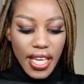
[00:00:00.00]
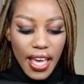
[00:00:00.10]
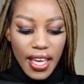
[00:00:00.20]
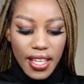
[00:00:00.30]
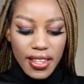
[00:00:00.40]

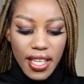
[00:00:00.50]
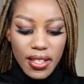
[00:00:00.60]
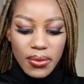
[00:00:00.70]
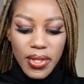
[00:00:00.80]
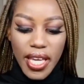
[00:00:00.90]
And
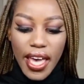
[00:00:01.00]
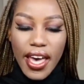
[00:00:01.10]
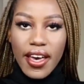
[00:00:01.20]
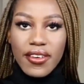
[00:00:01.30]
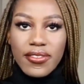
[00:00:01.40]
then we
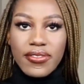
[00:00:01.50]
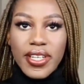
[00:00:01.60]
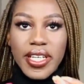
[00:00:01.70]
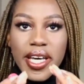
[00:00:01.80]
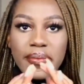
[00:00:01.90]
have
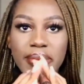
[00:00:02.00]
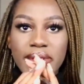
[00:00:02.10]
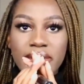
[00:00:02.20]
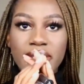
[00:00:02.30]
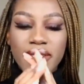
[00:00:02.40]
a
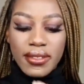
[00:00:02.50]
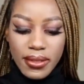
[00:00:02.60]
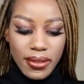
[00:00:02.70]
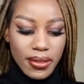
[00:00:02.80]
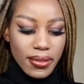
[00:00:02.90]
couple,
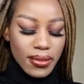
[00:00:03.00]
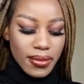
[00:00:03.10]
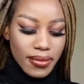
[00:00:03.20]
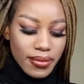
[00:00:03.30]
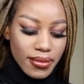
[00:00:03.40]

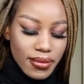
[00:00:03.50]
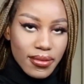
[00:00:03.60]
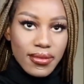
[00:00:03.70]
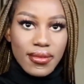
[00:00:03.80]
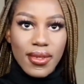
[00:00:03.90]

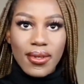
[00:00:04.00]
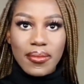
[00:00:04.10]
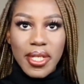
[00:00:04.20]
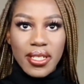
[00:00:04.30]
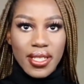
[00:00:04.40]
oh
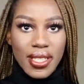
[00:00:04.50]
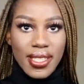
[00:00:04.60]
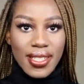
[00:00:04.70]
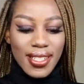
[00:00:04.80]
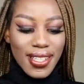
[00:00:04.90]
my god.